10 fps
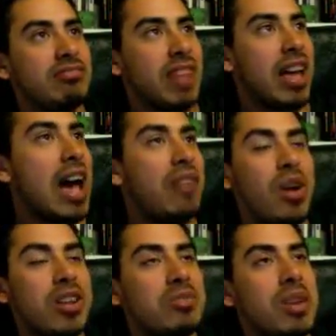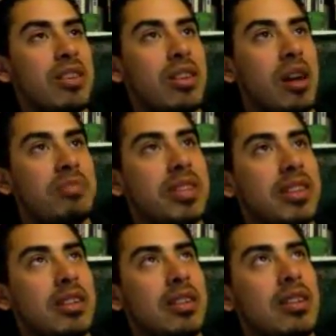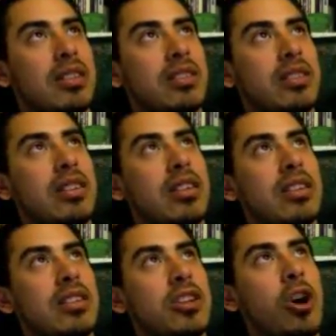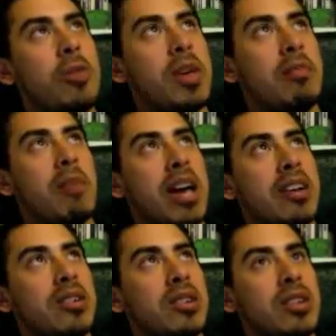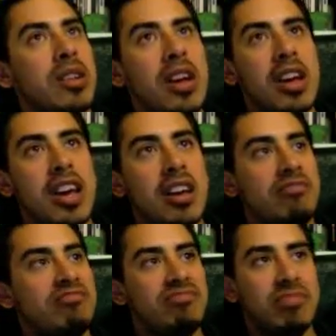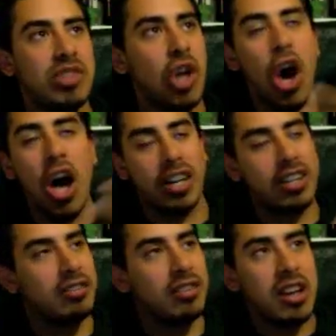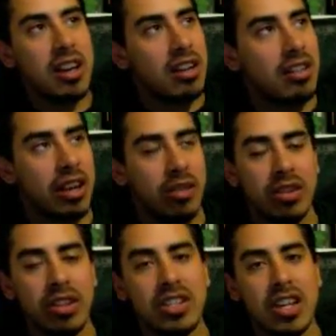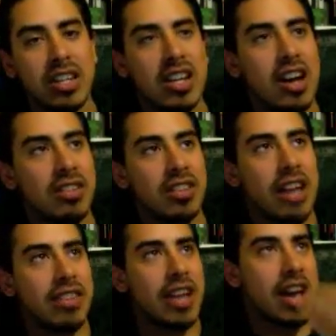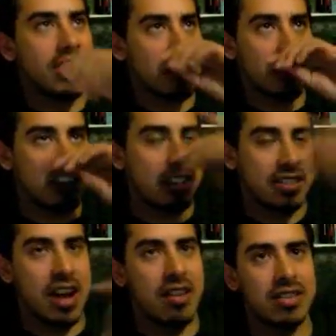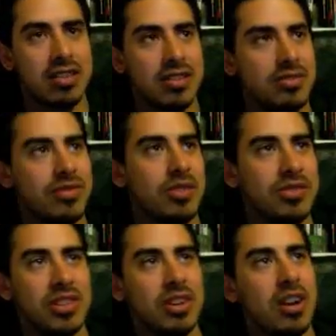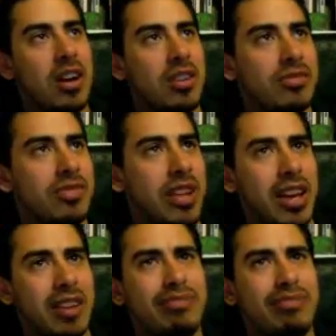I watched me up to the the the Toby and Michael talk, like when they're sitting down, they have to hash out the six hours of of of like